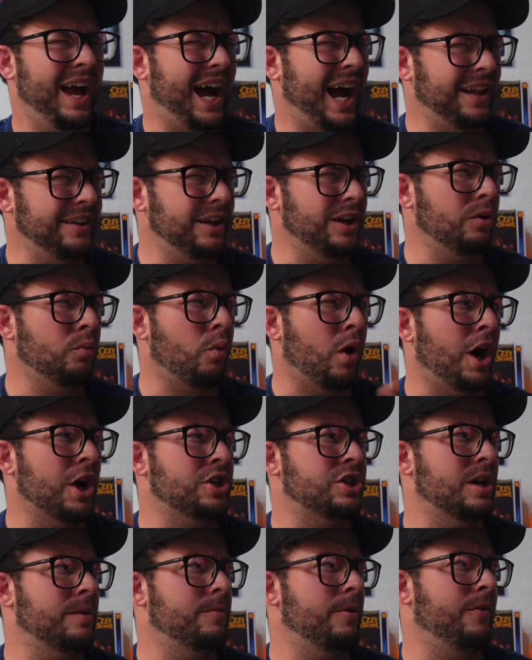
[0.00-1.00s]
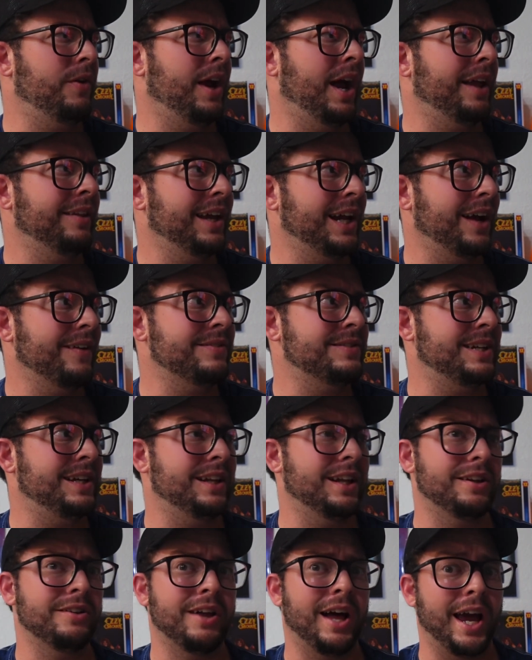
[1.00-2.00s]
I need to watch that movie again. I think I've seen
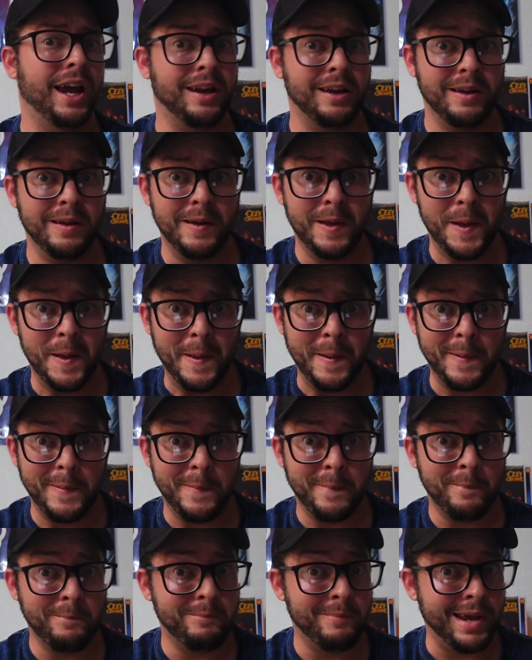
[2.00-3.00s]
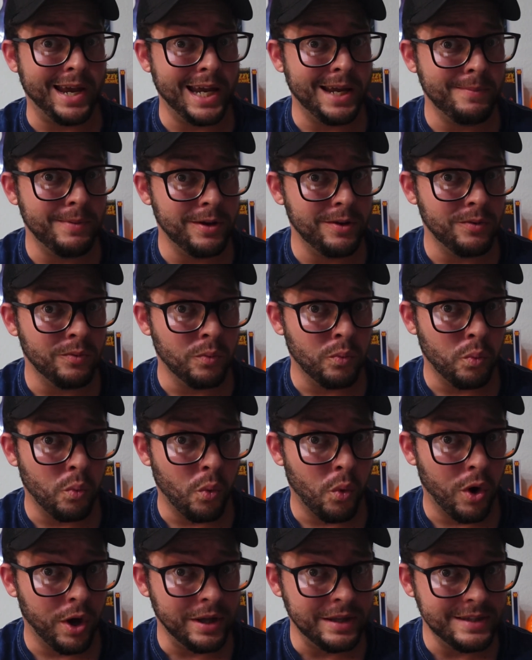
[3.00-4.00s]
it like maybe
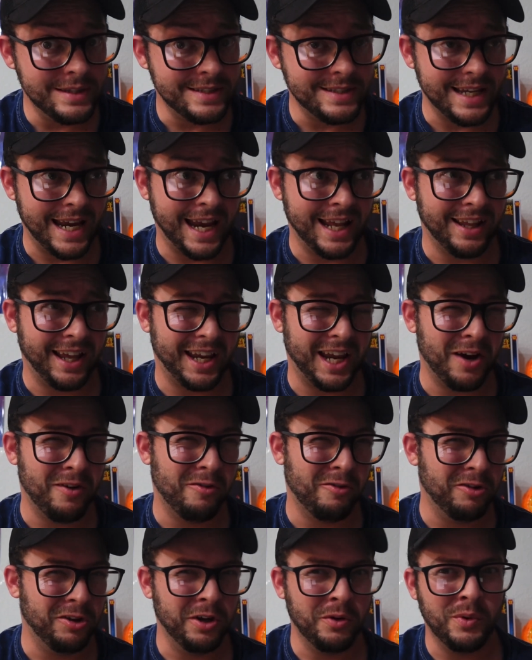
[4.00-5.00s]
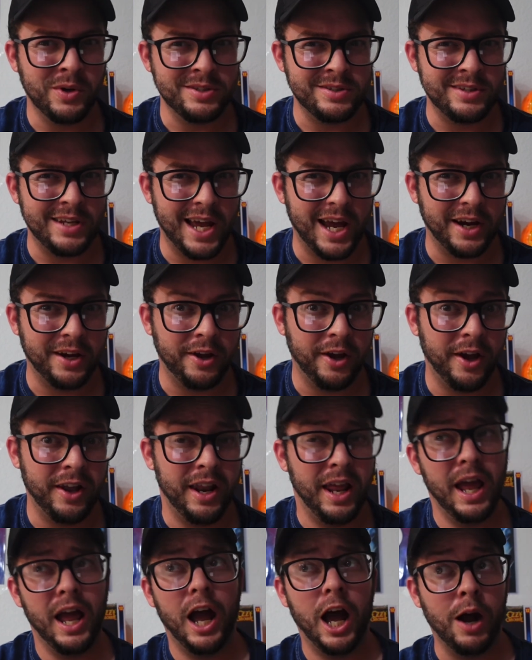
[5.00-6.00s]
once, and like it really wasn't that
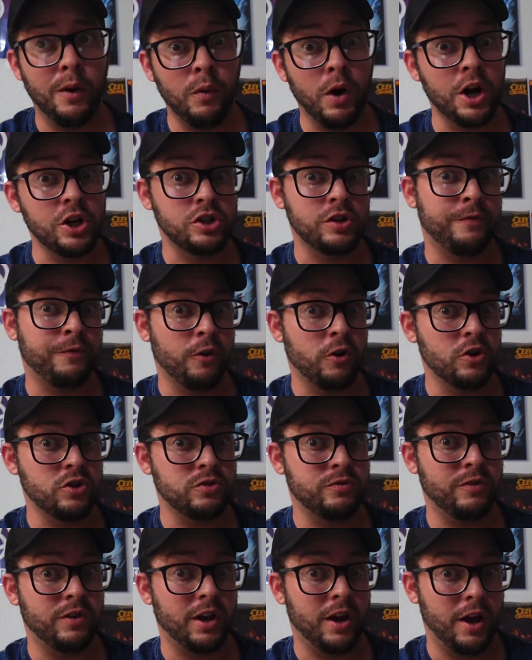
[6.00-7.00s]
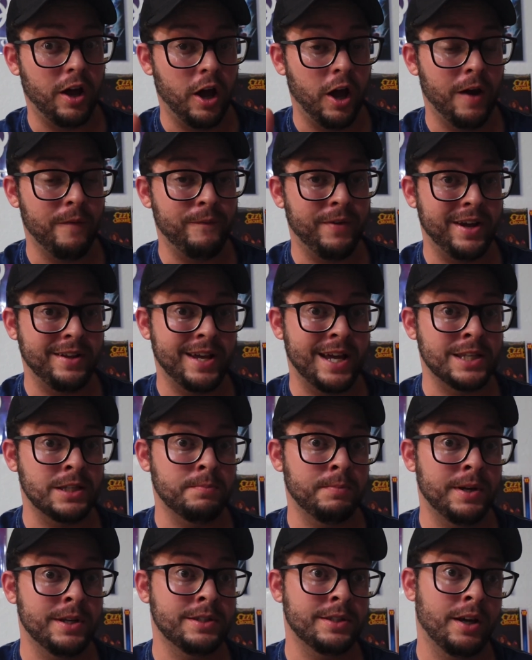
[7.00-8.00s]
good. I watched the first Fantastic
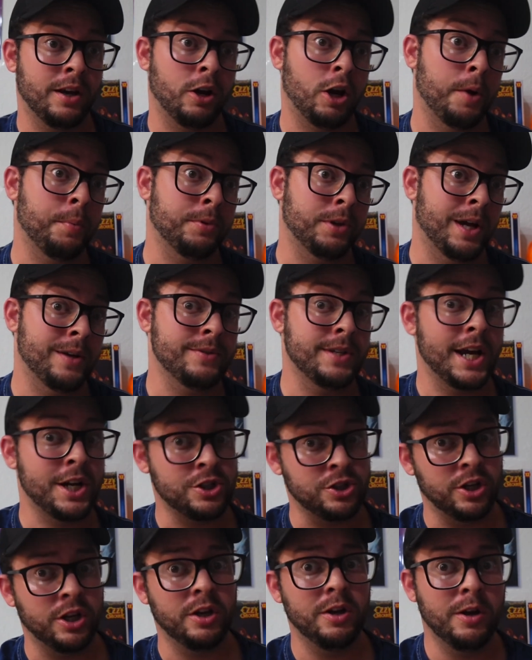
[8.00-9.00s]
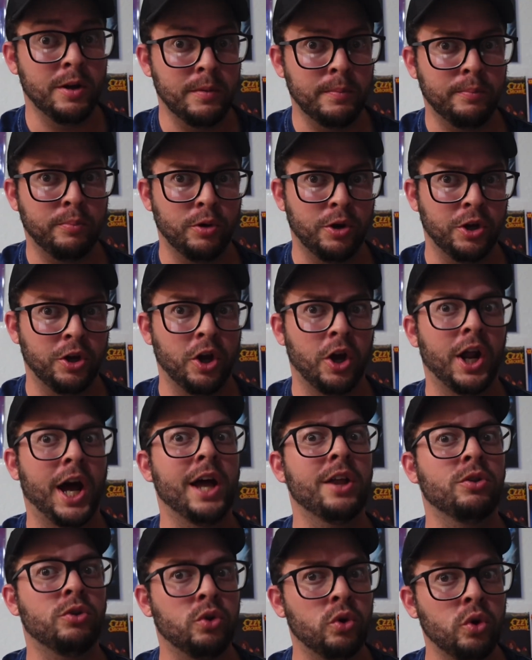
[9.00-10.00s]
Beasts a couple times. Actually pretty good.
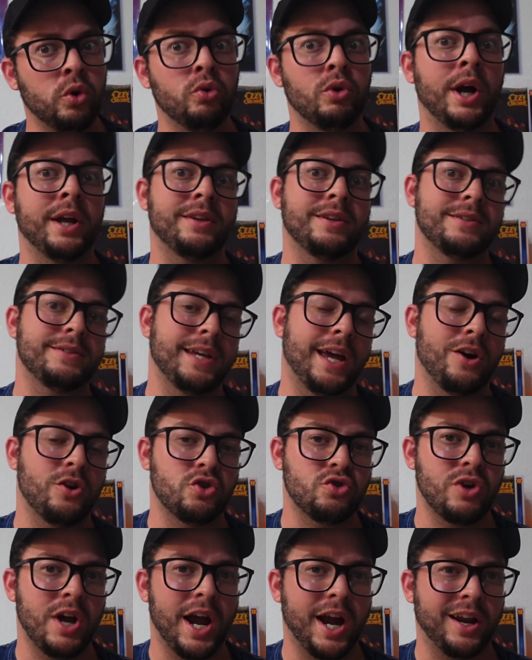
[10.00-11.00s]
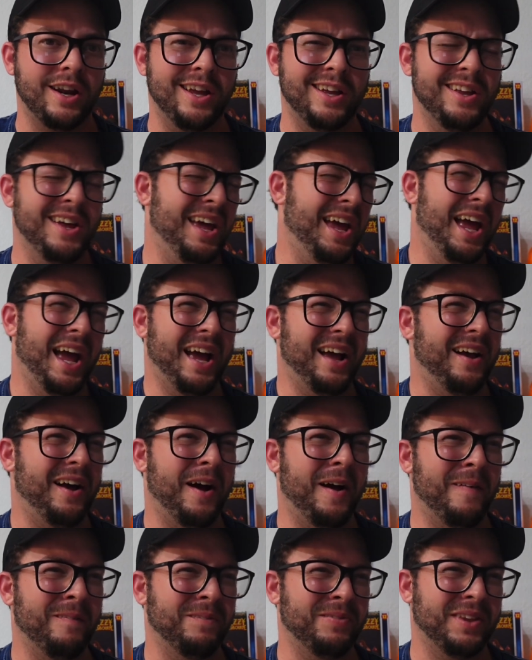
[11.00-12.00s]
I do like the soundtrack in it.
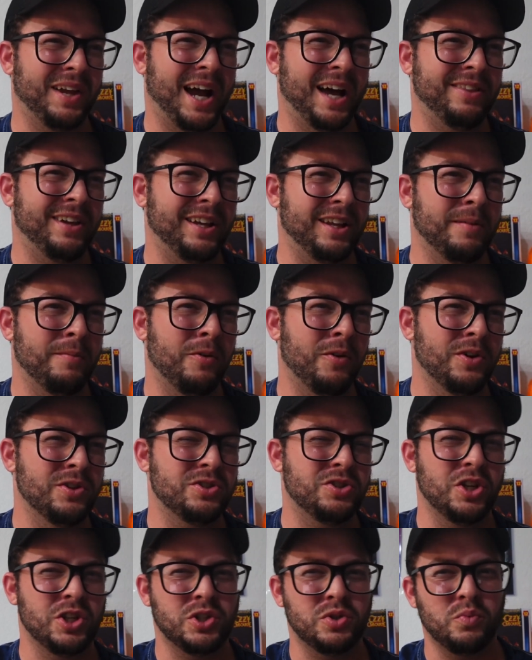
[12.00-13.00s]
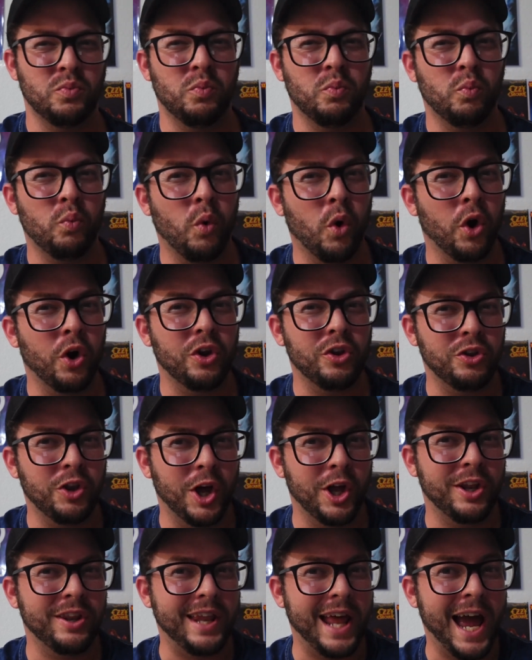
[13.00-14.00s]
I think the movies just weren't
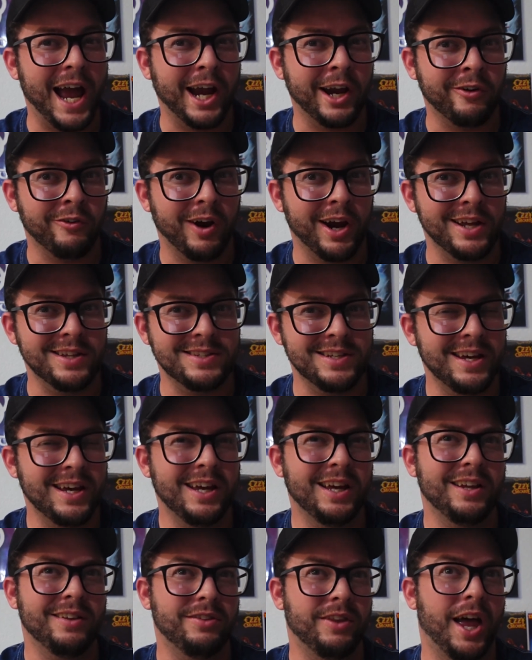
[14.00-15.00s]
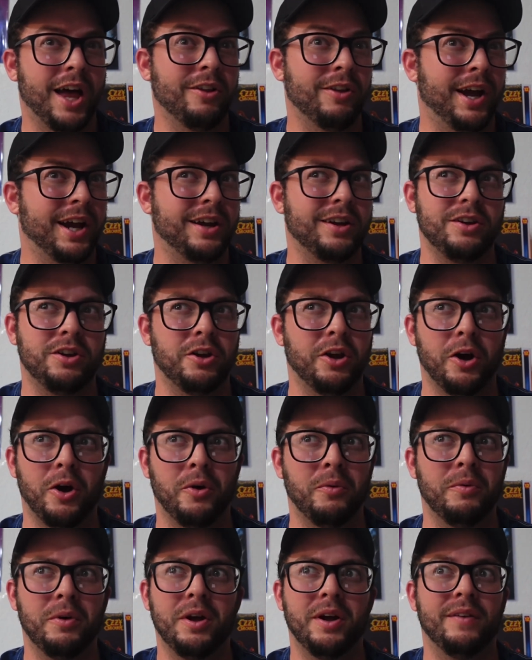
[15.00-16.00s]
done that great. Not like, you
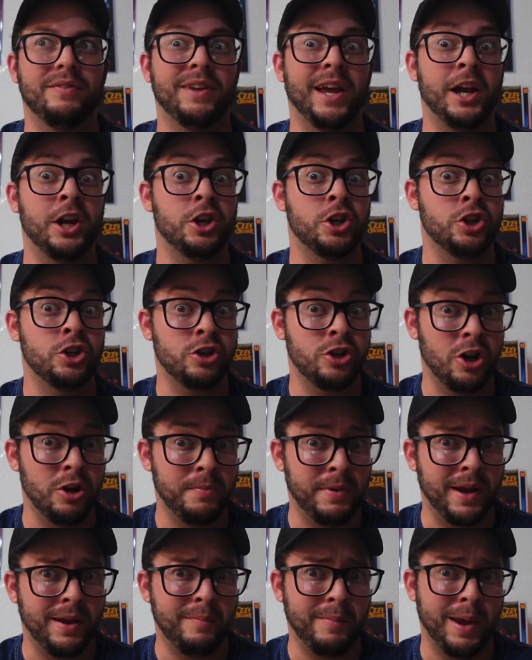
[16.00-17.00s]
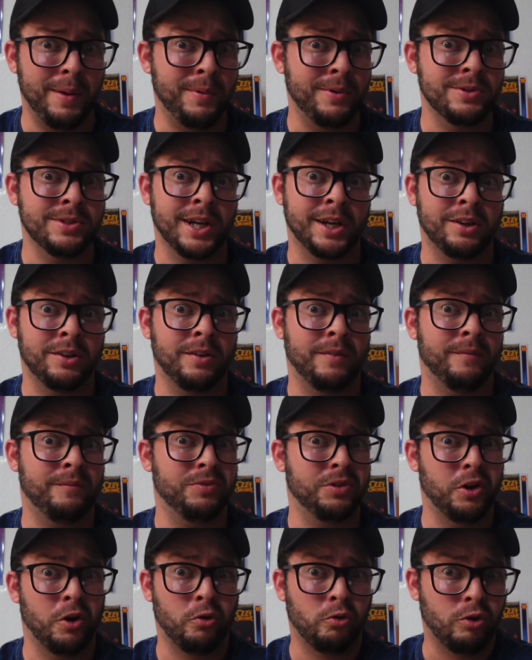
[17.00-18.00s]
know, they should have been. Maybe it was like
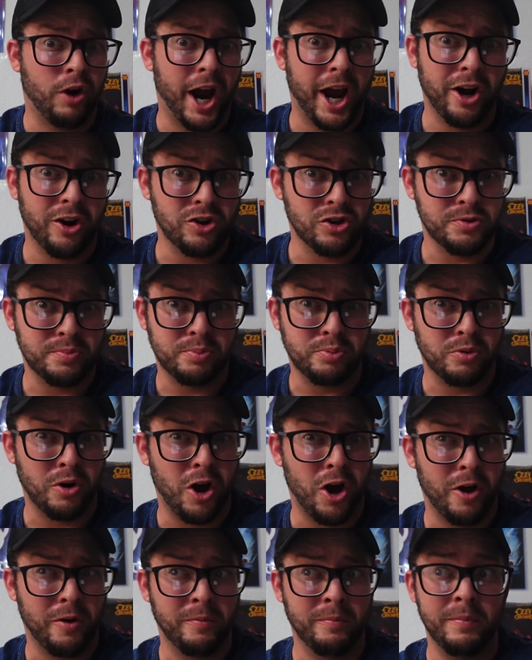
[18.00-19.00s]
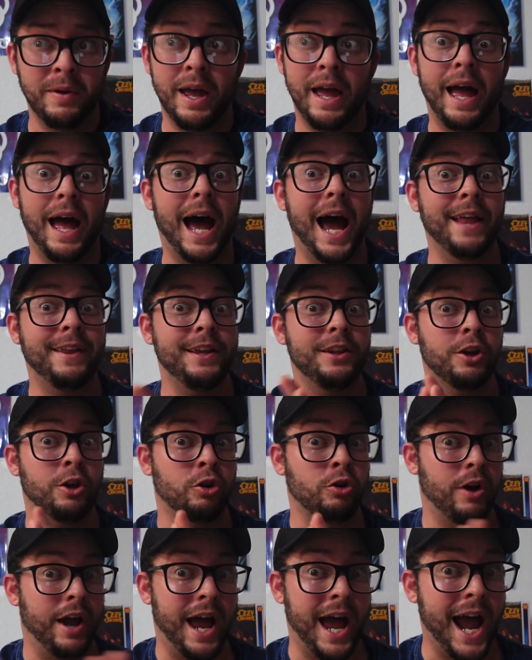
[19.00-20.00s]
the writer's problem. I think
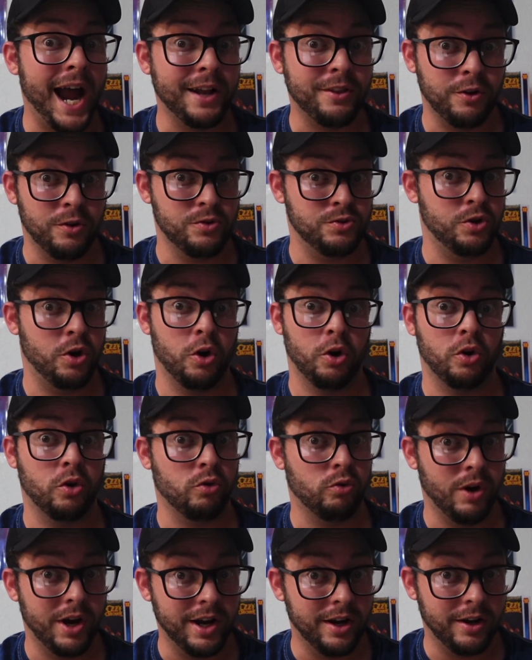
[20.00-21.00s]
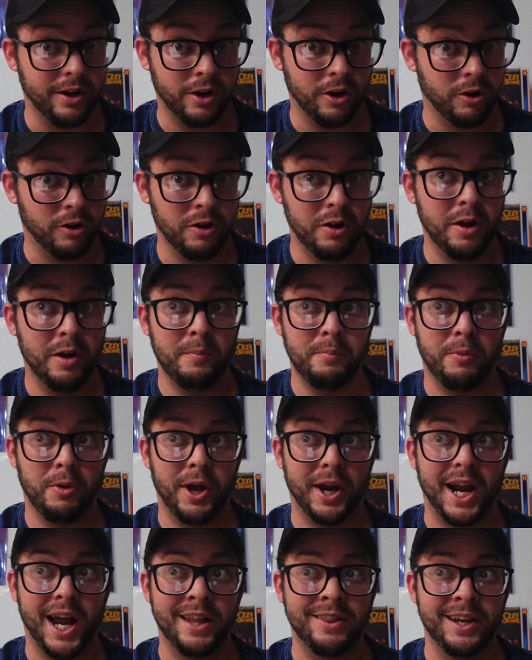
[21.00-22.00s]
the actors are great in there, but
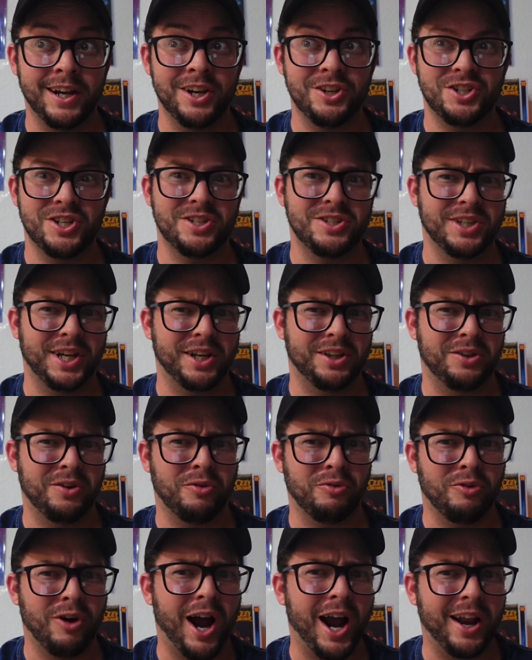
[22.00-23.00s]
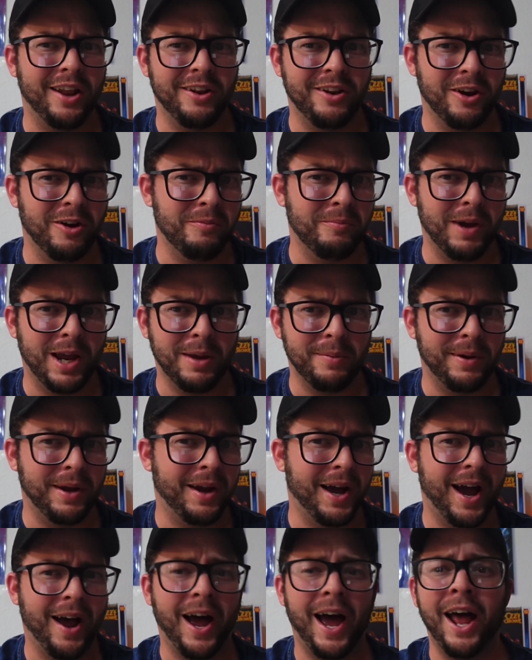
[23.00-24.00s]
like I think it's just like the writing there maybe.
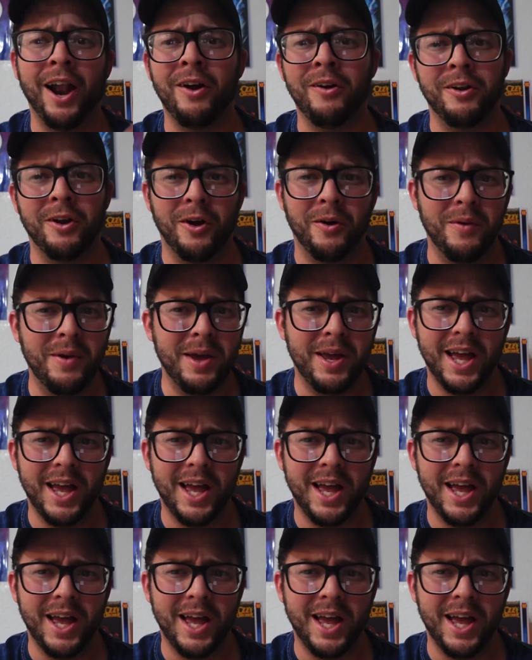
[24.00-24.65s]
I don't know.